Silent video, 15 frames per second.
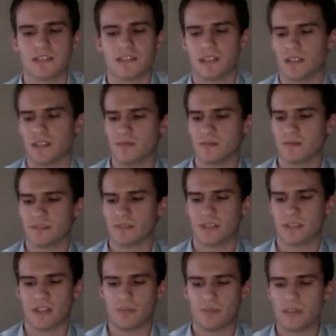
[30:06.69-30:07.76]
that
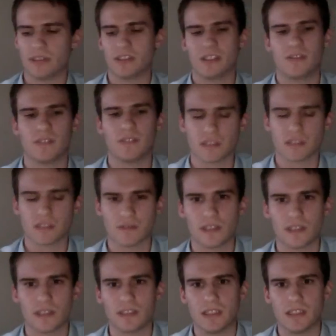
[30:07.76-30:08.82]
I've been given so
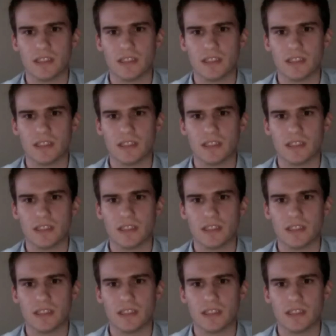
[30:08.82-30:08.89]
far.